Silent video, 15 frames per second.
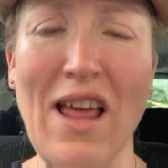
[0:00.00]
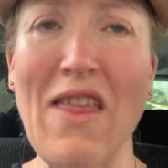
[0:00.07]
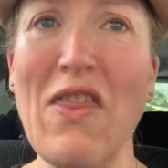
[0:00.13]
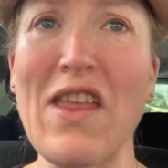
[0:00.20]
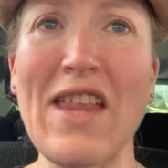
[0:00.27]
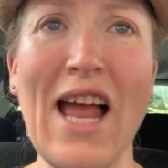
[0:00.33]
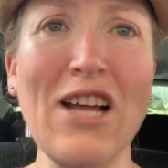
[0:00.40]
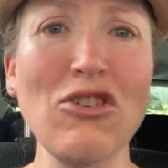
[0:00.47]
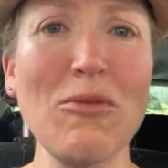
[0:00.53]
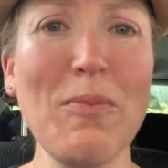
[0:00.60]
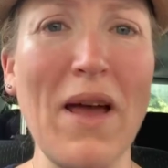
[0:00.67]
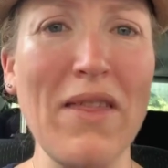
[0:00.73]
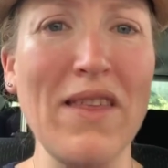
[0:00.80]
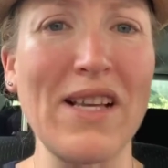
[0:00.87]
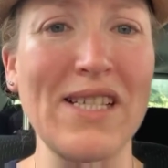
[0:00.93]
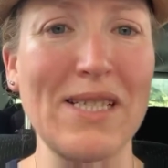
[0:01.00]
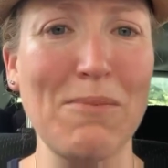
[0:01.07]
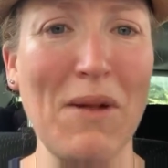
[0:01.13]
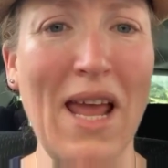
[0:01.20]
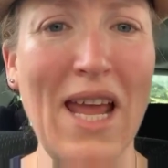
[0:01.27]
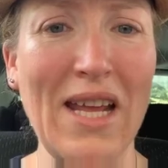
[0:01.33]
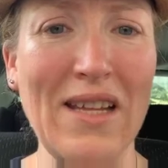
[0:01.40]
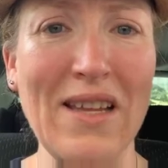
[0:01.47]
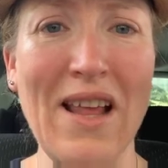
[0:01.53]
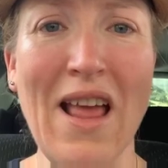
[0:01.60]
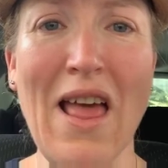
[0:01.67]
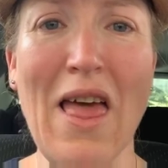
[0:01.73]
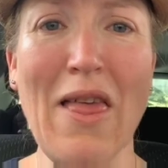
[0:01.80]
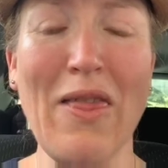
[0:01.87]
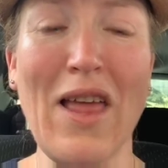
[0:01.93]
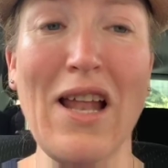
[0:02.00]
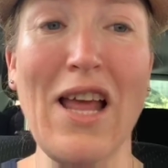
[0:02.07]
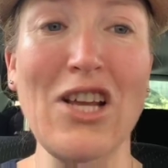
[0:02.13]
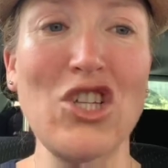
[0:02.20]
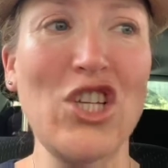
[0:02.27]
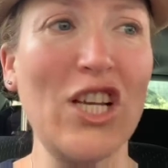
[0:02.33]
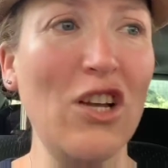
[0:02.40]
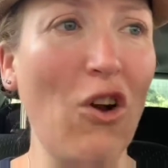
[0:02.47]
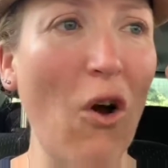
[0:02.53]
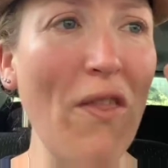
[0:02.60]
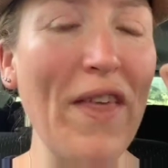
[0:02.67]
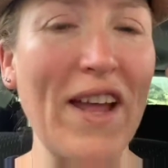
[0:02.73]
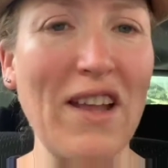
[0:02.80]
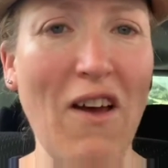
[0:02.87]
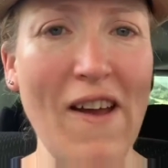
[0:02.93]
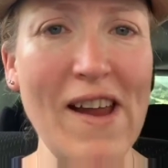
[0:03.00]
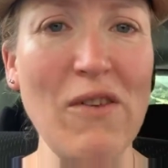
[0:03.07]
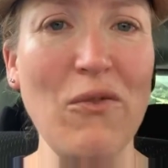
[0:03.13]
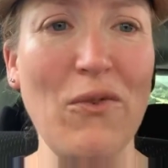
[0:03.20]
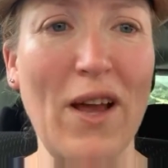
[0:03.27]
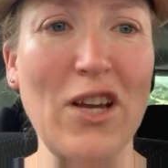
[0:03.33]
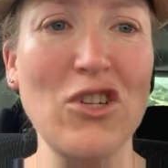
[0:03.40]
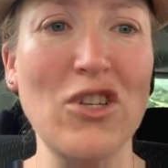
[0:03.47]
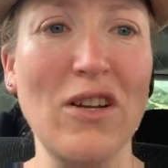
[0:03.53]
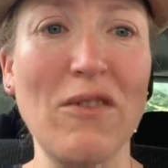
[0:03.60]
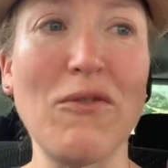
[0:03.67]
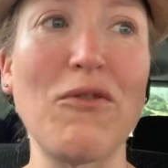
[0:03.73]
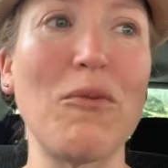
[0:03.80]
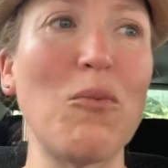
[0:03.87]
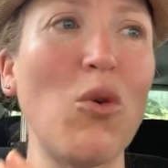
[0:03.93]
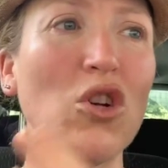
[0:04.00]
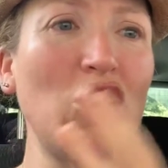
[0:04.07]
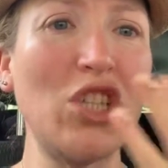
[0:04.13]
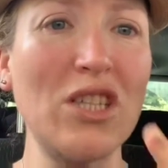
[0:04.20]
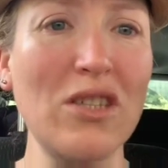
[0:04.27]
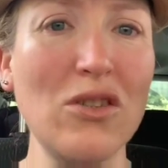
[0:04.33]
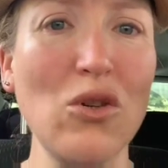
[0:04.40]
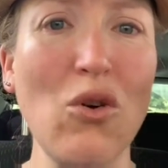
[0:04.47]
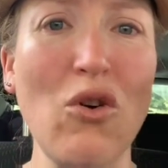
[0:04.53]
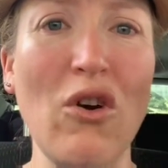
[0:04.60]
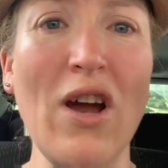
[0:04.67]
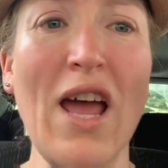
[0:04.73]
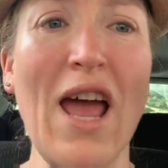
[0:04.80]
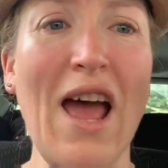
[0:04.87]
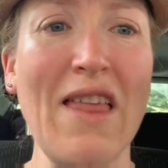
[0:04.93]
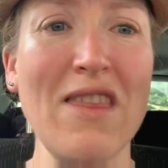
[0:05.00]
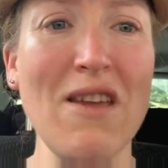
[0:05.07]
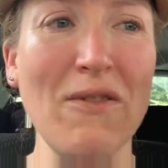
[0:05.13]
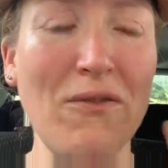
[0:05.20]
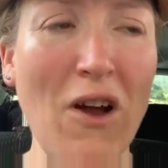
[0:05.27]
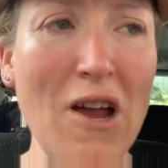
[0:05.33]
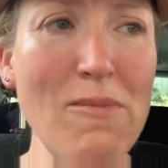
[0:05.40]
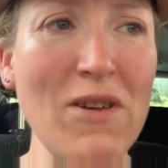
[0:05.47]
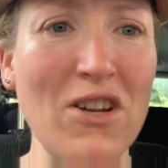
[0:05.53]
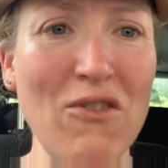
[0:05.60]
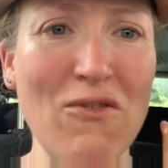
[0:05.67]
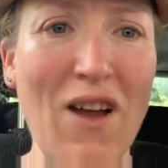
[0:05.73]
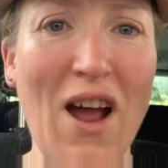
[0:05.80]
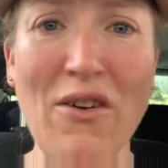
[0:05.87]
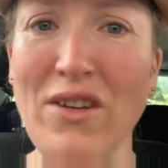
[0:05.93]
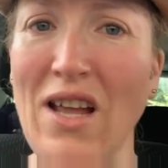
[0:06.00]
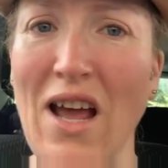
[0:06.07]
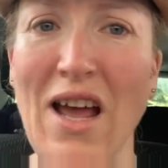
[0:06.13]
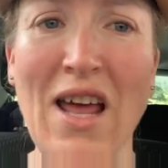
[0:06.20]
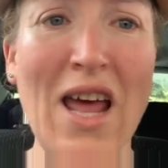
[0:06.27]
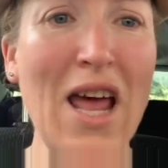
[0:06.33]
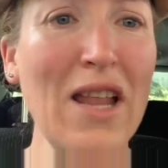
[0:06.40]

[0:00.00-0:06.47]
And the naturopath explained that, like, she got that eye infection from what she saw and the environment around her.